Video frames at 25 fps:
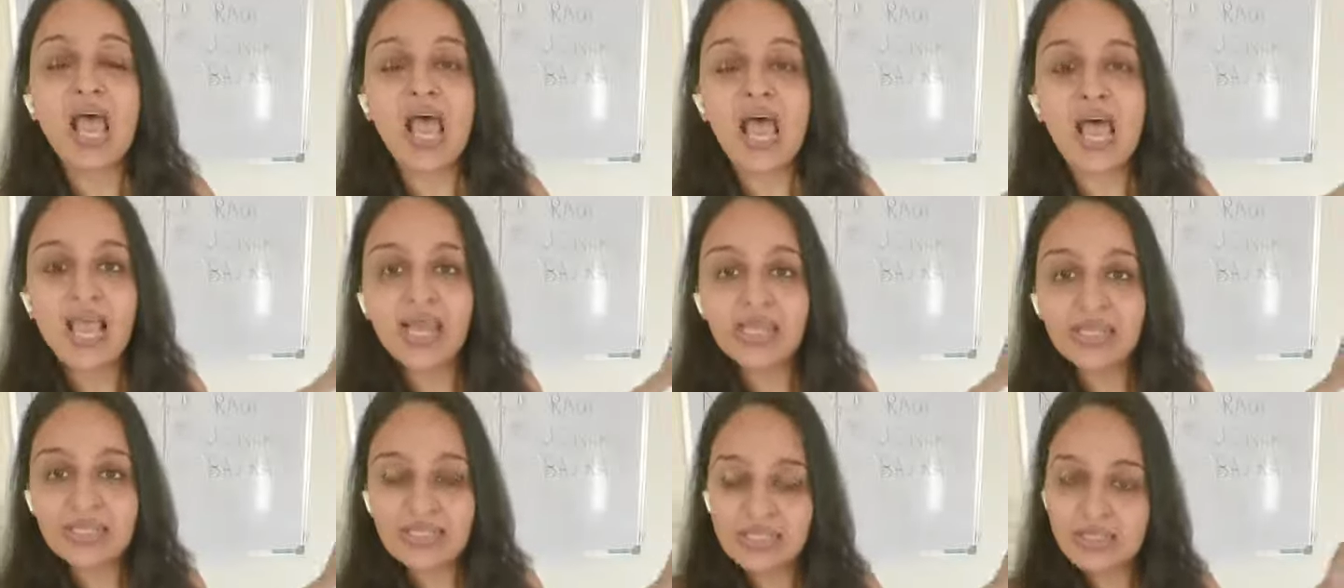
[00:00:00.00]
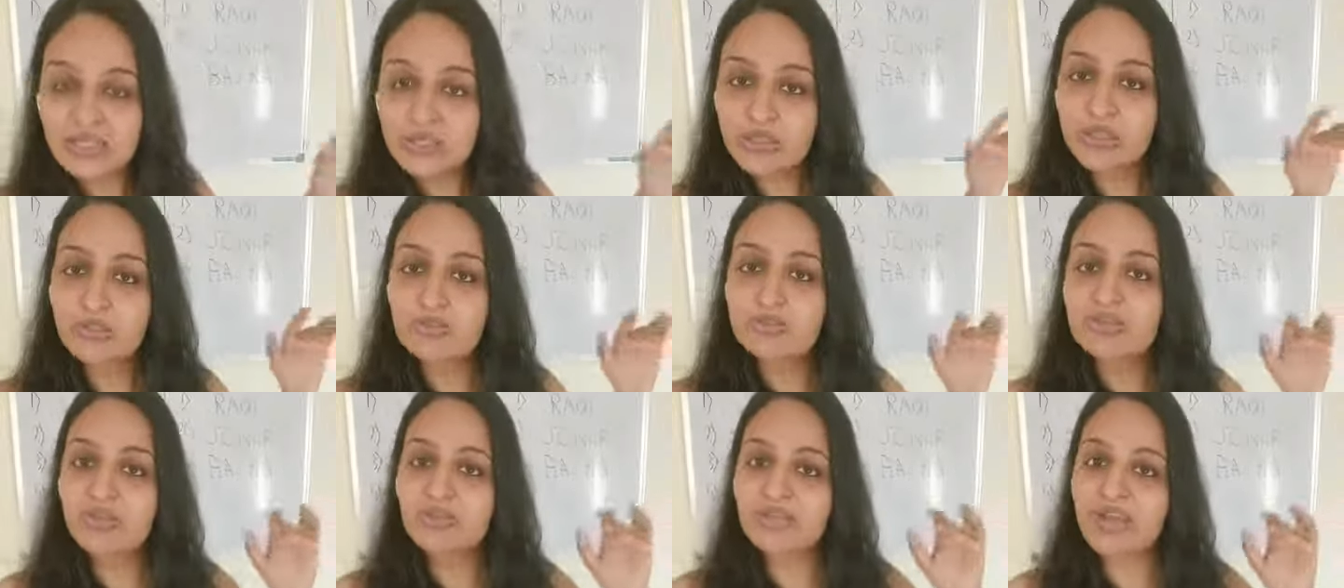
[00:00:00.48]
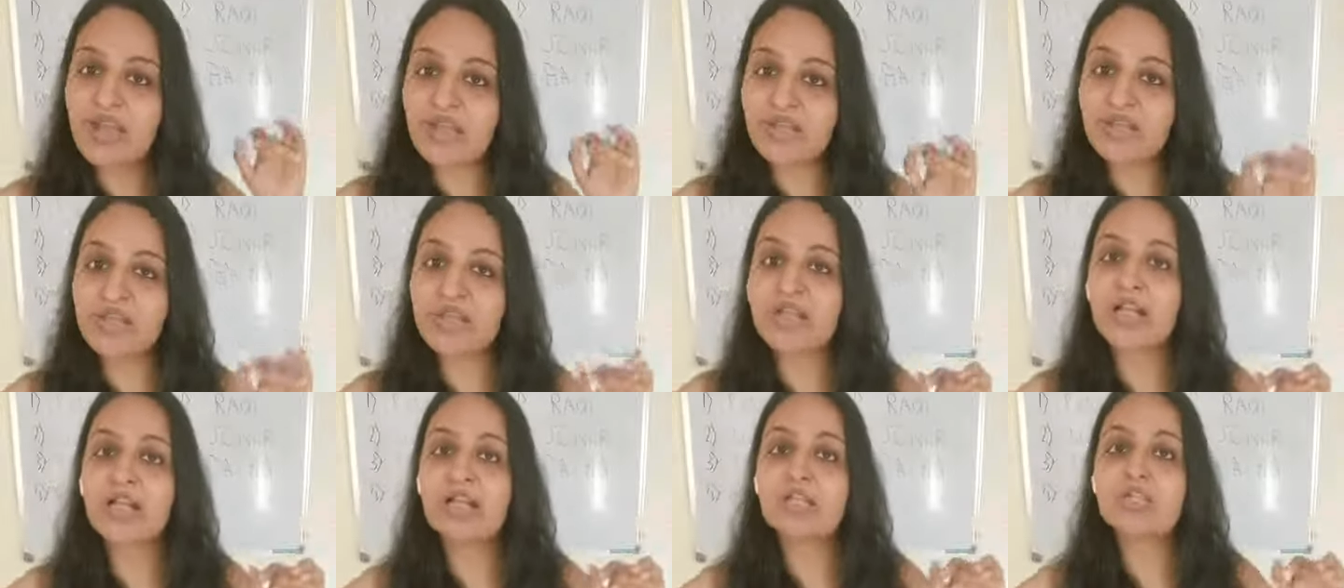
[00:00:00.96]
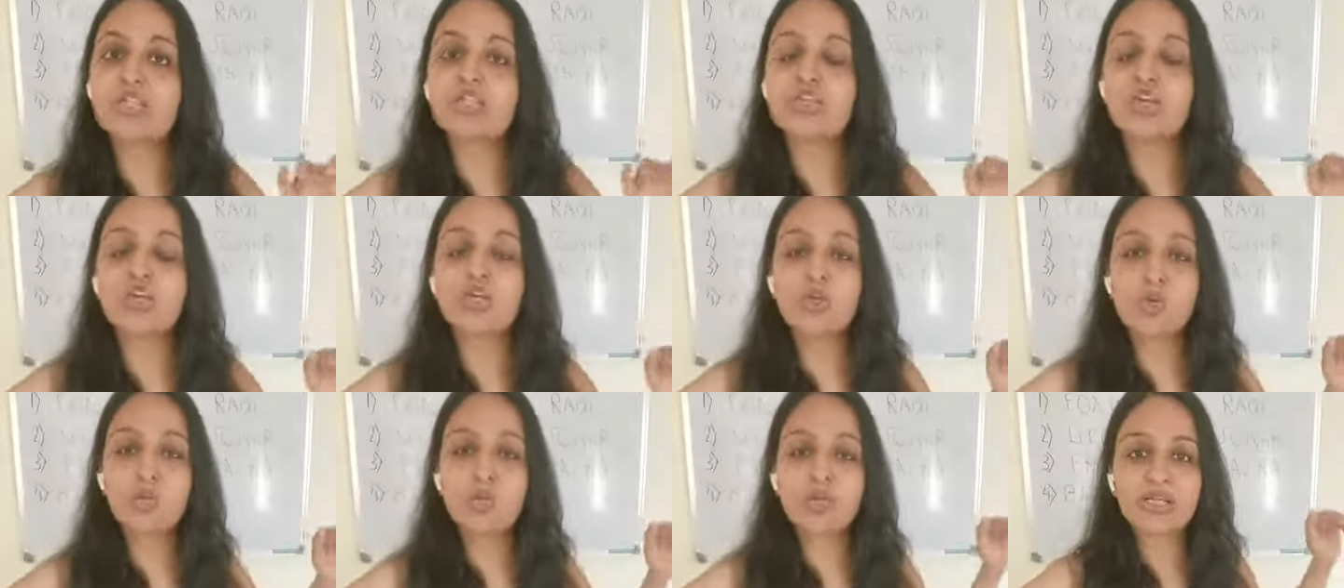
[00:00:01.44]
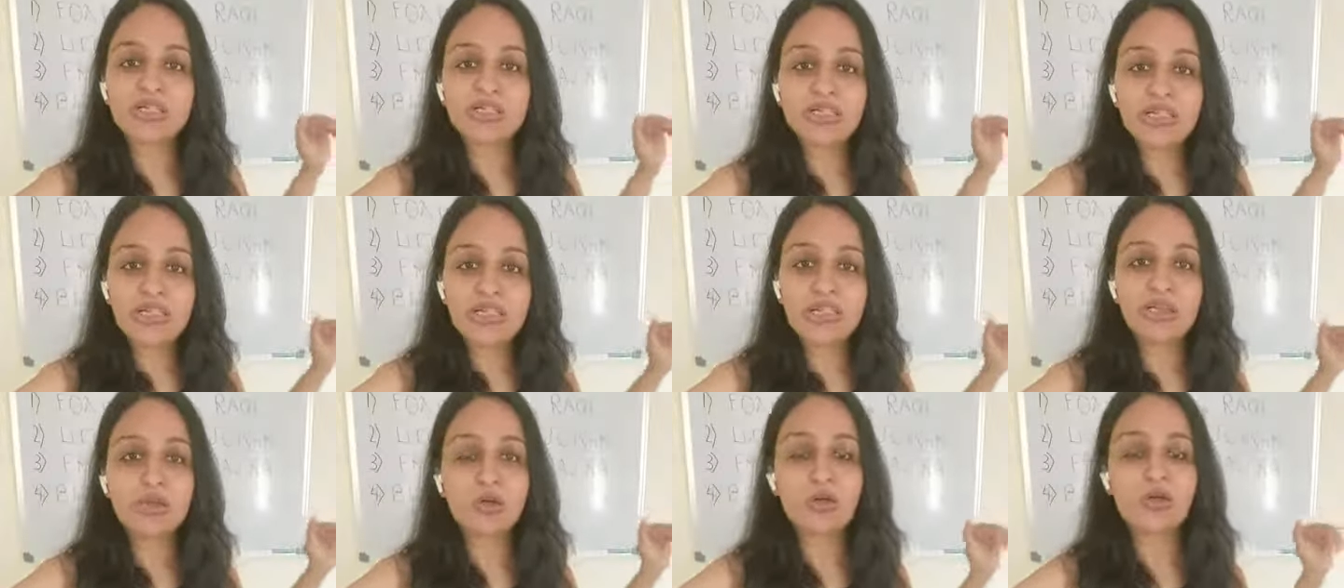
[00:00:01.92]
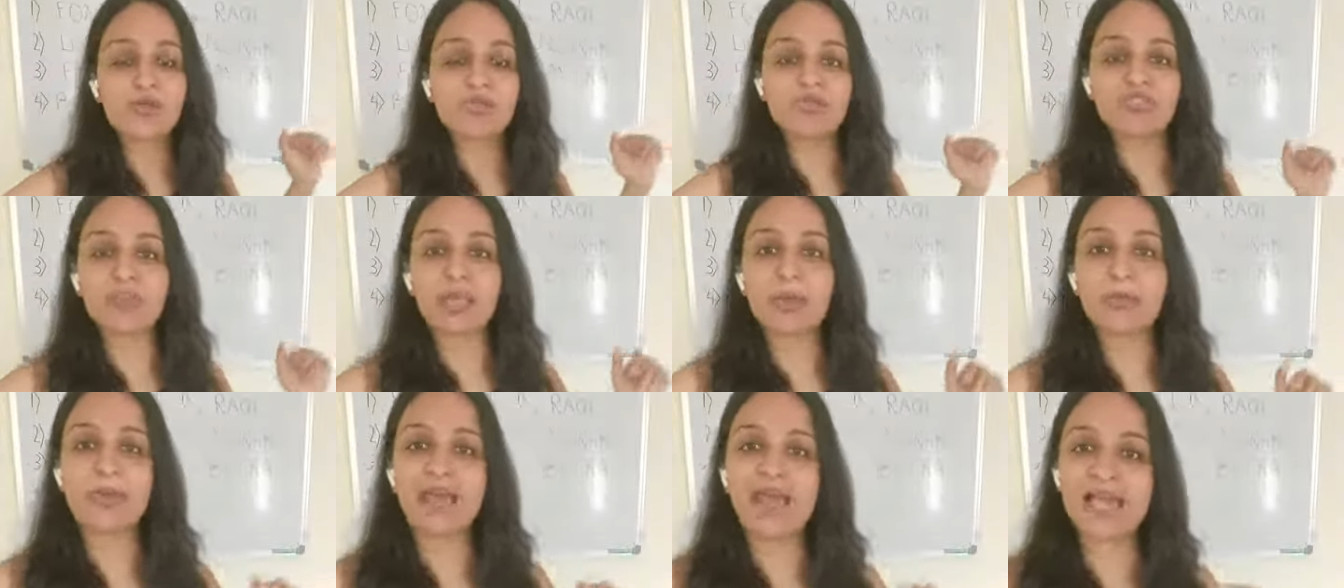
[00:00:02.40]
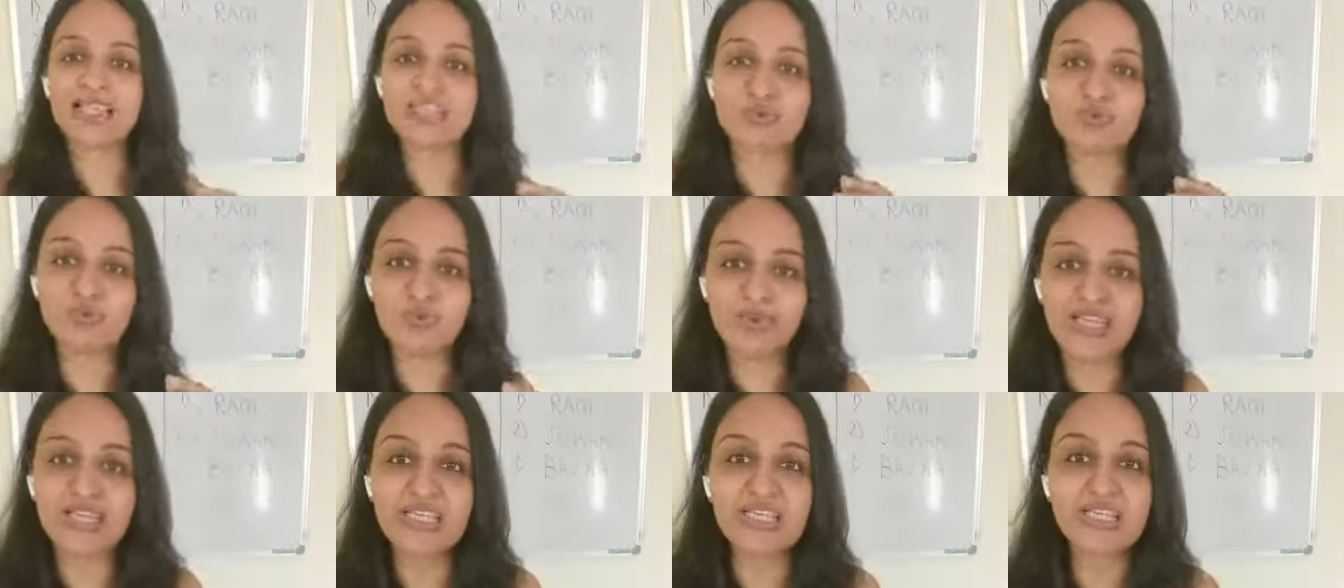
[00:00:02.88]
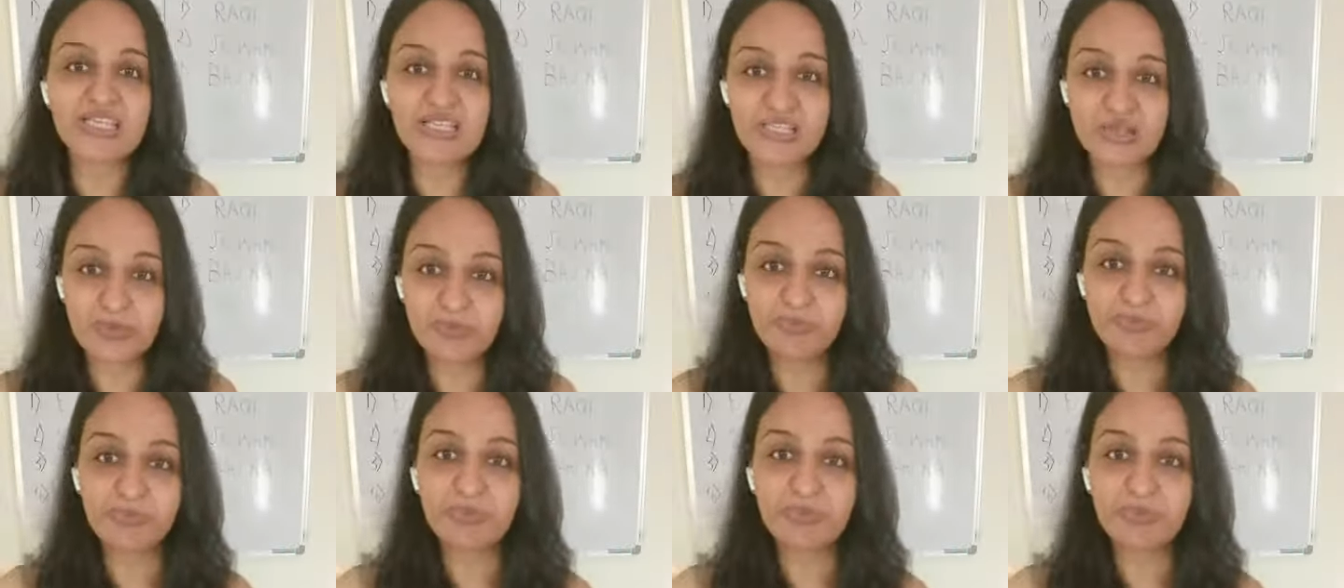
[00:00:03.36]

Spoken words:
And in terms of agriculture, you can think of them as wheat.